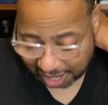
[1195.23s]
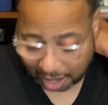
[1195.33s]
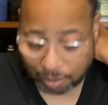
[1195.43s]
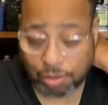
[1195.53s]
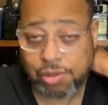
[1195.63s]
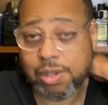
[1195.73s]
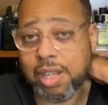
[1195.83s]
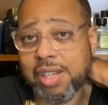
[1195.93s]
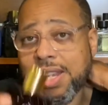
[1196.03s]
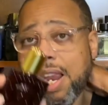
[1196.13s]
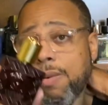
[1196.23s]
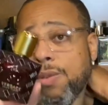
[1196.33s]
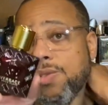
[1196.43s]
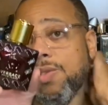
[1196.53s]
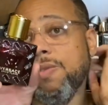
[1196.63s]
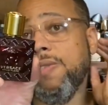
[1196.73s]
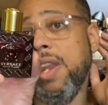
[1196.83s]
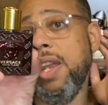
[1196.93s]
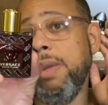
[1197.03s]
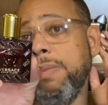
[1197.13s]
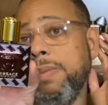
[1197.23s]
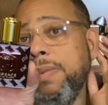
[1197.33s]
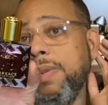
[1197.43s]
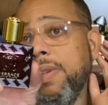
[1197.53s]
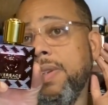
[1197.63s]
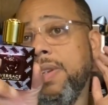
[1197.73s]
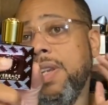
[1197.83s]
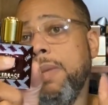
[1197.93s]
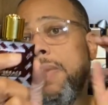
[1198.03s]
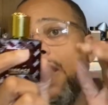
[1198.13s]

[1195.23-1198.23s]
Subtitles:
Eros, and it's Eros Flame. and my